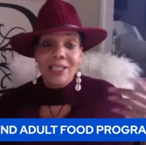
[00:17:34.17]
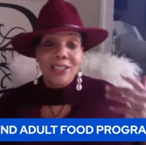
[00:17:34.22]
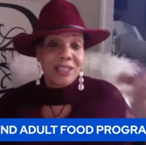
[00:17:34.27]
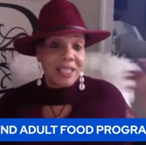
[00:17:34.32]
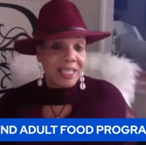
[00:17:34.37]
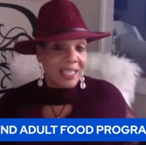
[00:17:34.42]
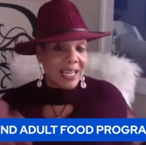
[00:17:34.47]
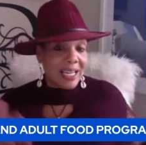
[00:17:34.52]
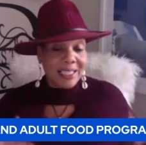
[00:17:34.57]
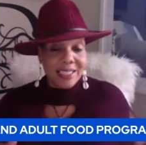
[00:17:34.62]

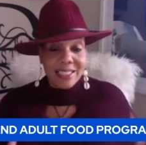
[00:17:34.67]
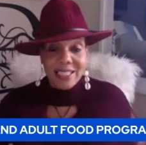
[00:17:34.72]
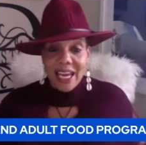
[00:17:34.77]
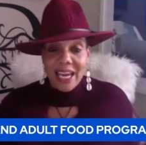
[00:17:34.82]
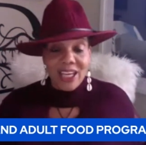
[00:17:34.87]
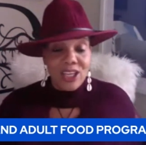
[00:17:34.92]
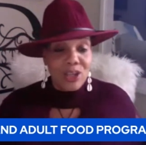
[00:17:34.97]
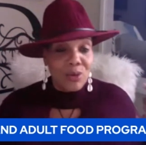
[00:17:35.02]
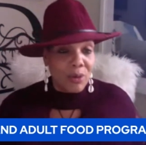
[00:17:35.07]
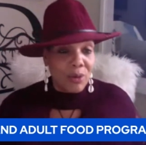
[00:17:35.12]
the next
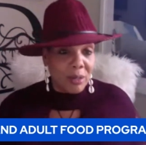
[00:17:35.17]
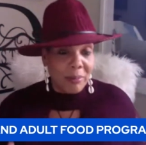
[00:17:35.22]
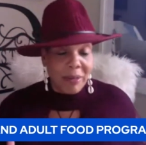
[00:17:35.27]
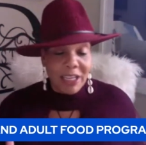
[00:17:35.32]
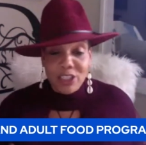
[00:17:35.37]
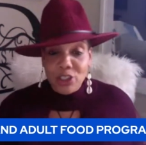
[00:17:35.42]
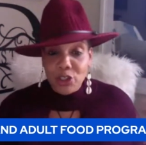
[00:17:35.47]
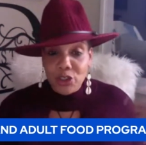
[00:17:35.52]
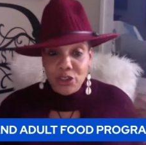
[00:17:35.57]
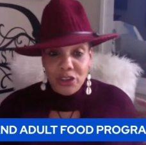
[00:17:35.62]
day you want to
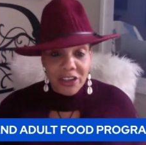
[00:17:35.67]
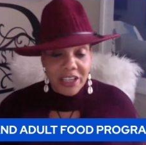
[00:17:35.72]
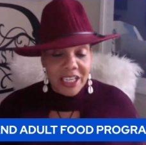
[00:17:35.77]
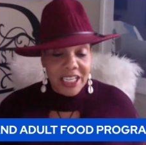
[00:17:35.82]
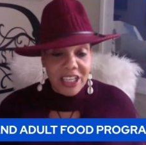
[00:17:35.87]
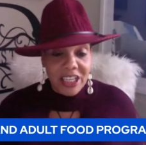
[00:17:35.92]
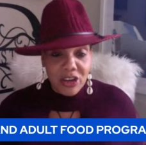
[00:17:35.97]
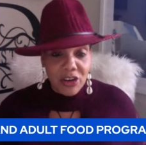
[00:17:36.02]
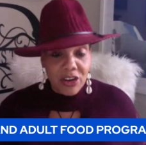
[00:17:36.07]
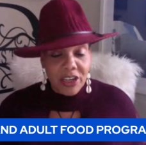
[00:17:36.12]
make sure you're
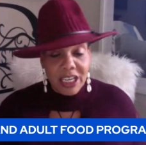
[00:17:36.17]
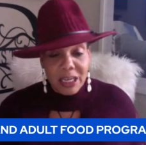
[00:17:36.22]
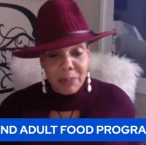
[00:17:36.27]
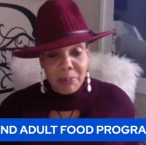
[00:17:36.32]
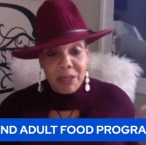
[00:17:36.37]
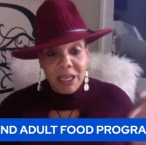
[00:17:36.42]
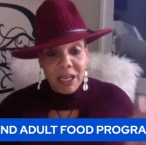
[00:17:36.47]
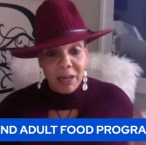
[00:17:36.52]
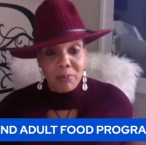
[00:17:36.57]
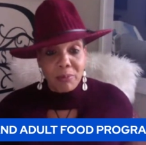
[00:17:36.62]
you're
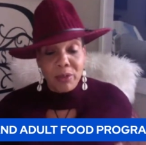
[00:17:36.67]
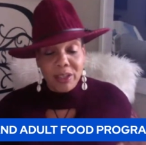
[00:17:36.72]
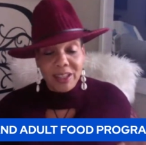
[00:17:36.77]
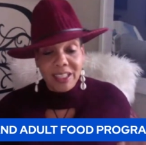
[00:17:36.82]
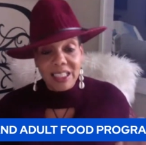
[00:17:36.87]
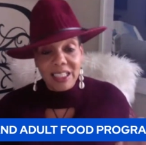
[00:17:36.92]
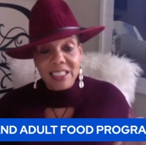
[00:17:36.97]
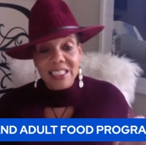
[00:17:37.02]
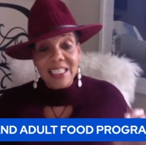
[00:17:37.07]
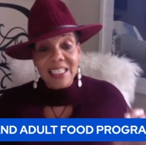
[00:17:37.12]
keeping up with
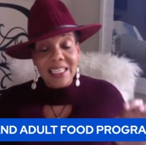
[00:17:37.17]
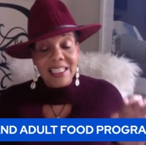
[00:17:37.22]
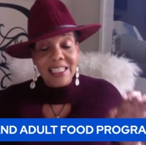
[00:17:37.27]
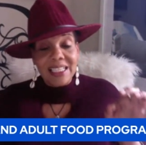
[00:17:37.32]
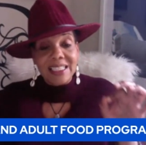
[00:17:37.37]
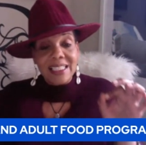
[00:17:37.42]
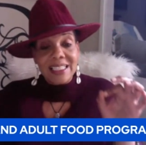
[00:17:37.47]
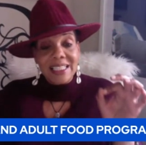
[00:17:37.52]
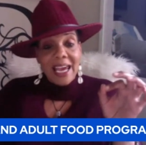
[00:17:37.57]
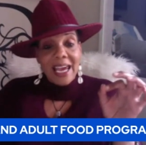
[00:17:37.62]
the
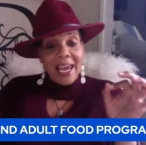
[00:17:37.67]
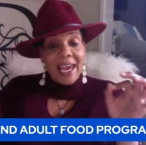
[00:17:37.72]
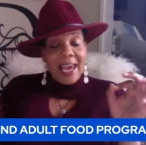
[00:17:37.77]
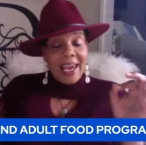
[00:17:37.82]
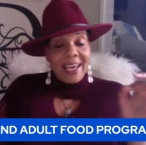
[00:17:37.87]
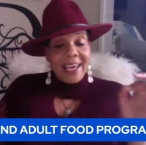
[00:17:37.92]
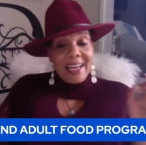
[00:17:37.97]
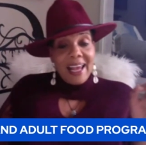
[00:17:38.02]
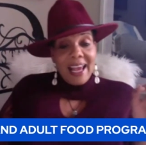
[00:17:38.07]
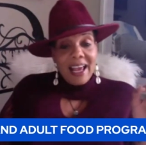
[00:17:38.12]
attendance
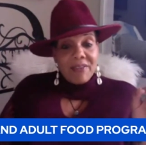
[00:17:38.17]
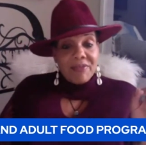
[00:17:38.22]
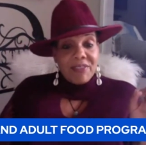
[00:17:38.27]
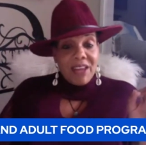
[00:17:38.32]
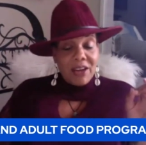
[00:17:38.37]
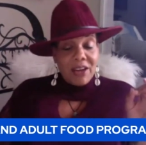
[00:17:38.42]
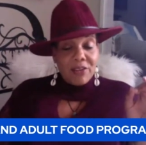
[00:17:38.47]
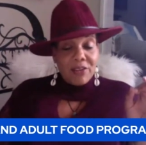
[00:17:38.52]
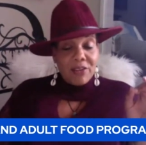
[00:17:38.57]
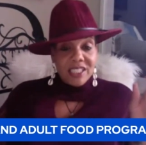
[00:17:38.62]
and have
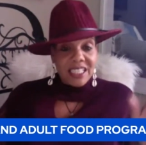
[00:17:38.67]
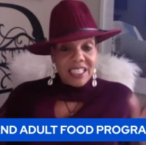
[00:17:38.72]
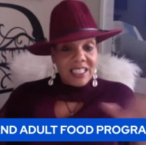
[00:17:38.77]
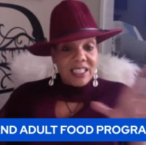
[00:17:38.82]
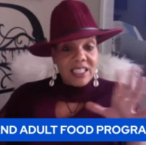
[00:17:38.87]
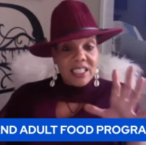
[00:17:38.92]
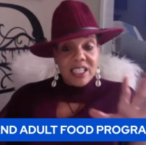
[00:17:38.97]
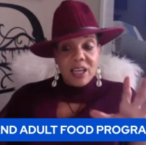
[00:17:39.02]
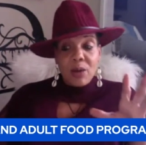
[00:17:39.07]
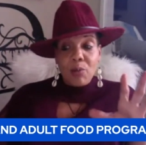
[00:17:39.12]
that
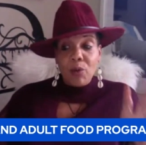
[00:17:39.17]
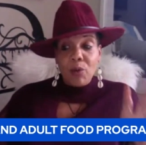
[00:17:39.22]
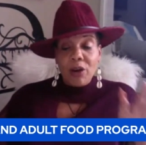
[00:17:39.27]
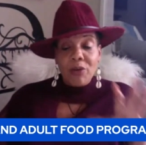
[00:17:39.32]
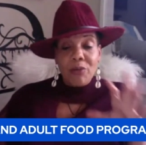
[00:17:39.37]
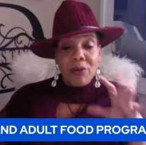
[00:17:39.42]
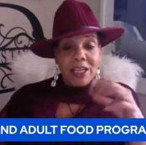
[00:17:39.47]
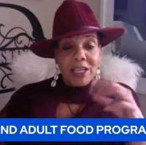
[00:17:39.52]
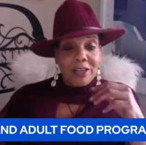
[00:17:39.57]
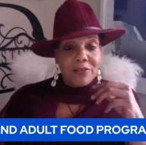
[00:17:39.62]
sitting somewhere
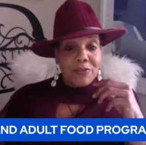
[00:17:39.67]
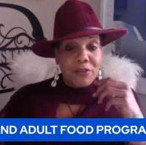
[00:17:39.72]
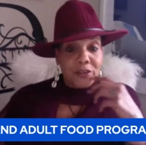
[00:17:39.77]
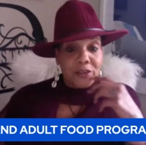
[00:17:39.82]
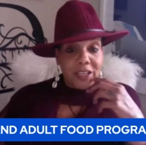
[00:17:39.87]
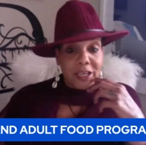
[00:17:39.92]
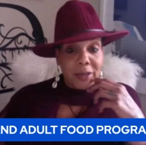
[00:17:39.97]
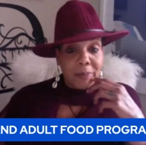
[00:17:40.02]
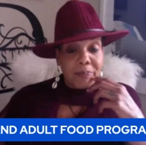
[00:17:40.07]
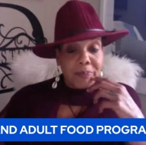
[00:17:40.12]
ready for
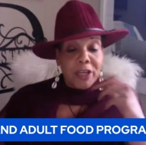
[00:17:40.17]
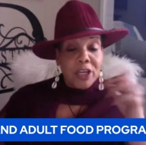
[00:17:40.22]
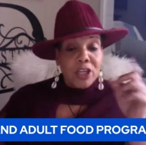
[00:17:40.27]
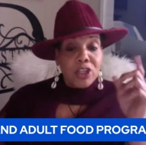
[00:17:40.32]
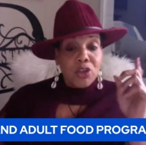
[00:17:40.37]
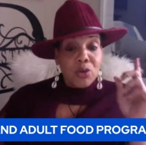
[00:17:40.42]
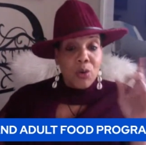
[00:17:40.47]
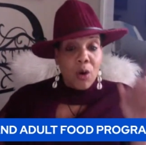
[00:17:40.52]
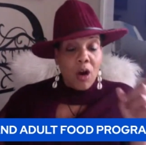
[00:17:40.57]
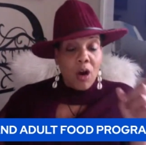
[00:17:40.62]
them.
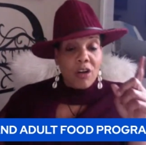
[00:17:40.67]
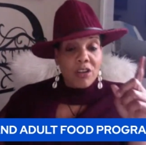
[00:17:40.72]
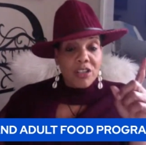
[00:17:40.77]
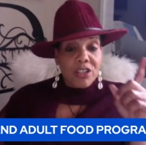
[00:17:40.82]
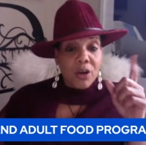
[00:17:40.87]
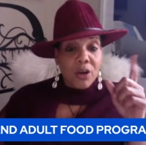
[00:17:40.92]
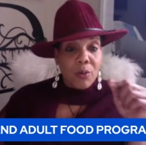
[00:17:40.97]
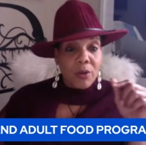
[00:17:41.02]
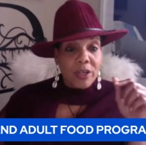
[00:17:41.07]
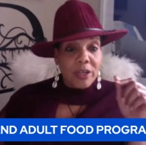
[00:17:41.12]
You
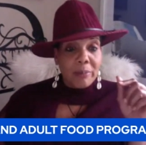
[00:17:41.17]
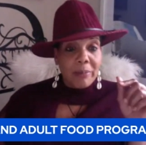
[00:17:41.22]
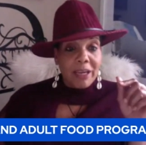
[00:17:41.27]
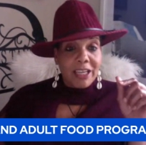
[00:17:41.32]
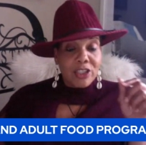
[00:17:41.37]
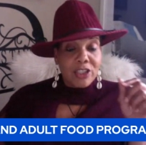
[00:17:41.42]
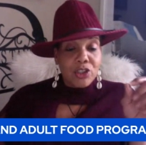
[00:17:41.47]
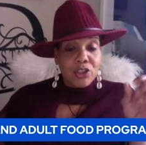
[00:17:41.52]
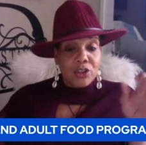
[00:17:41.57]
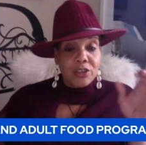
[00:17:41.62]
also want to
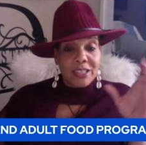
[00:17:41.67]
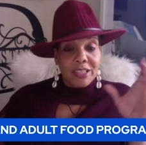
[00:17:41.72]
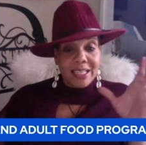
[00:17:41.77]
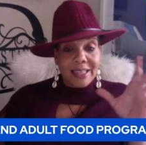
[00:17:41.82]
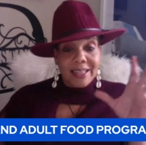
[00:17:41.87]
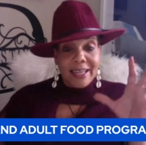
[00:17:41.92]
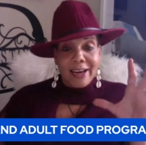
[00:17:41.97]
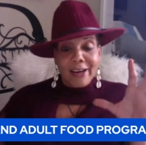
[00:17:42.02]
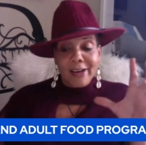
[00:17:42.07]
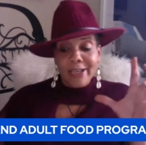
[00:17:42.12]
make sure that
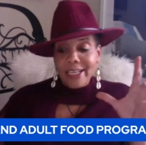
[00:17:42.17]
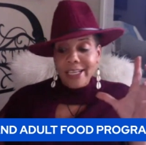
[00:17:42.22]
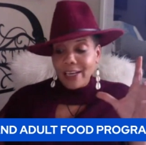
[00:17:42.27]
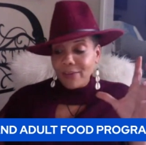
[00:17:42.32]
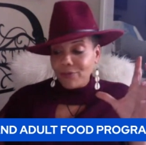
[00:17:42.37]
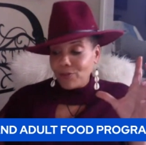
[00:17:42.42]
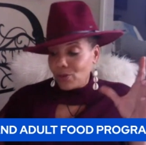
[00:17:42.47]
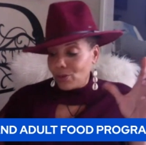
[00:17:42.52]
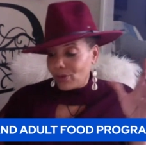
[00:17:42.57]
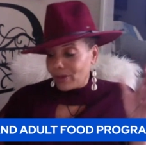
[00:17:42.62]
they're going to
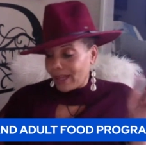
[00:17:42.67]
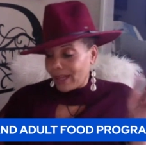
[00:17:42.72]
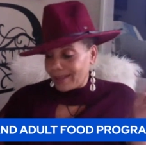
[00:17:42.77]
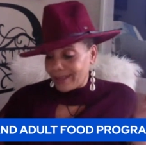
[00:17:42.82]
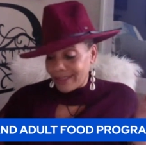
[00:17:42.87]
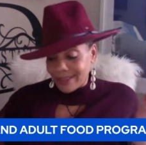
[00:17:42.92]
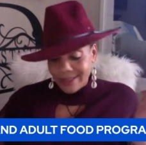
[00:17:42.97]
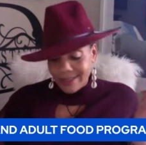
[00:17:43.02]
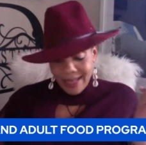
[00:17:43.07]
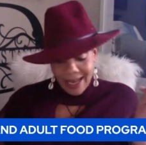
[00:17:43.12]
give you a, just